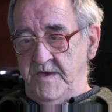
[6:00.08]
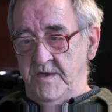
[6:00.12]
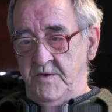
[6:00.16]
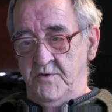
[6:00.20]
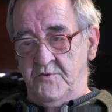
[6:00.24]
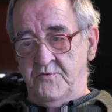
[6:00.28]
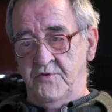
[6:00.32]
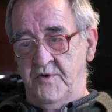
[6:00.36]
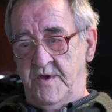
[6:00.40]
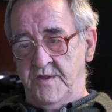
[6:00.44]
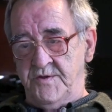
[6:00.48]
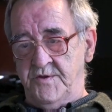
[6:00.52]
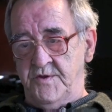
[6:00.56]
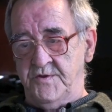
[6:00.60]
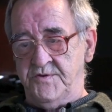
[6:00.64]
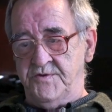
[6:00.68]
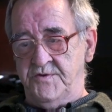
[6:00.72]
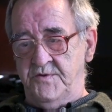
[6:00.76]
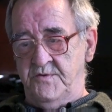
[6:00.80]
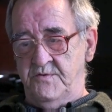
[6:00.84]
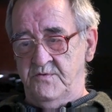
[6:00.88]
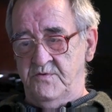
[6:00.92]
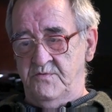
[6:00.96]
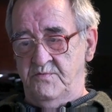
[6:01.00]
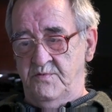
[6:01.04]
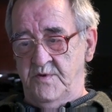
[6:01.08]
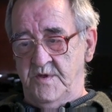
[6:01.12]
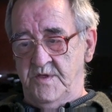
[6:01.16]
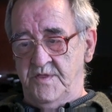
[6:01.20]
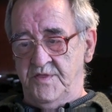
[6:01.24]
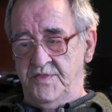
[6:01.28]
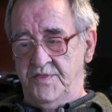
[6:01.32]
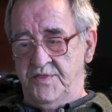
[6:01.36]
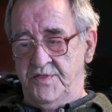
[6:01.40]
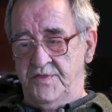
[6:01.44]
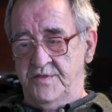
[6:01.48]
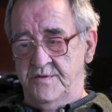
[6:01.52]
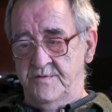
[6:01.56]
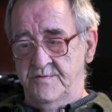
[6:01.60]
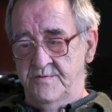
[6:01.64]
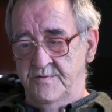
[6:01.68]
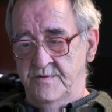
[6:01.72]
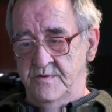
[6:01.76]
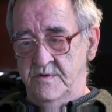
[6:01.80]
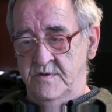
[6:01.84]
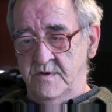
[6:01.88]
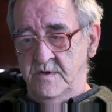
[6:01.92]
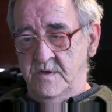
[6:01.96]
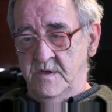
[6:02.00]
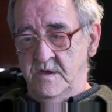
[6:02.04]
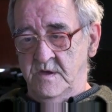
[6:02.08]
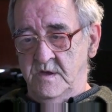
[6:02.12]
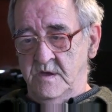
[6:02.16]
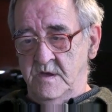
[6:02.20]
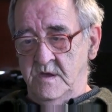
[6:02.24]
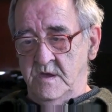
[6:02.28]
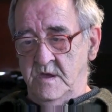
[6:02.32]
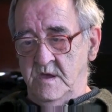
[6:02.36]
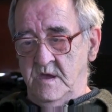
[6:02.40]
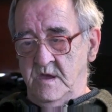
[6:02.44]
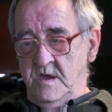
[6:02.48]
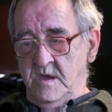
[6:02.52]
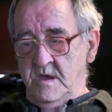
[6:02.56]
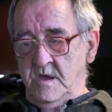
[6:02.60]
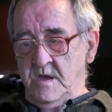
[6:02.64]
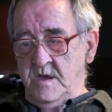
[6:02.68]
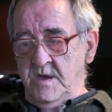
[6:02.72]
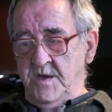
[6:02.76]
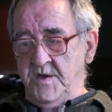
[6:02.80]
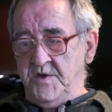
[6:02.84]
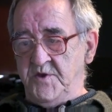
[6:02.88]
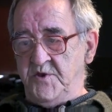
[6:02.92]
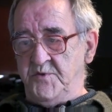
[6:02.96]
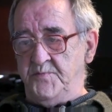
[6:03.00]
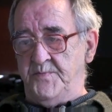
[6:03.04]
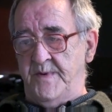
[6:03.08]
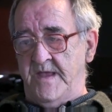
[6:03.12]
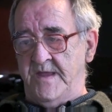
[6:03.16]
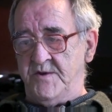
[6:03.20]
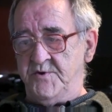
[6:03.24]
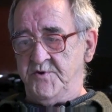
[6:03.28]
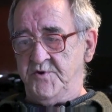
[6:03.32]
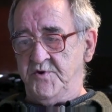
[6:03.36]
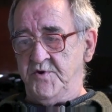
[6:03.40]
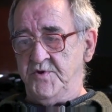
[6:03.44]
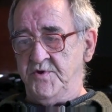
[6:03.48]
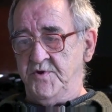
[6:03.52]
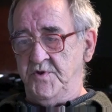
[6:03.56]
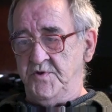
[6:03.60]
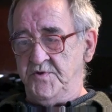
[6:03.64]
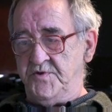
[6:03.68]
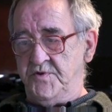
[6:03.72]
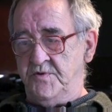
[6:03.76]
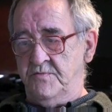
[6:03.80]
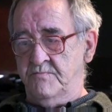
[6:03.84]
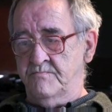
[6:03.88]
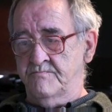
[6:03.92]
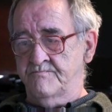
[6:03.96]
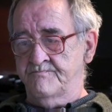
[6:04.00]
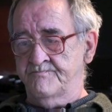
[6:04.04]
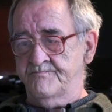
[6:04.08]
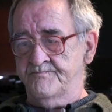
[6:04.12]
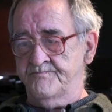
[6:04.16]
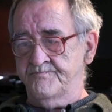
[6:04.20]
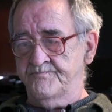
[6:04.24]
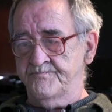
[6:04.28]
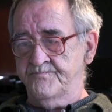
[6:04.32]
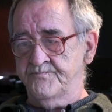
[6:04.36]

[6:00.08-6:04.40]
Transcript: being credited with expansionism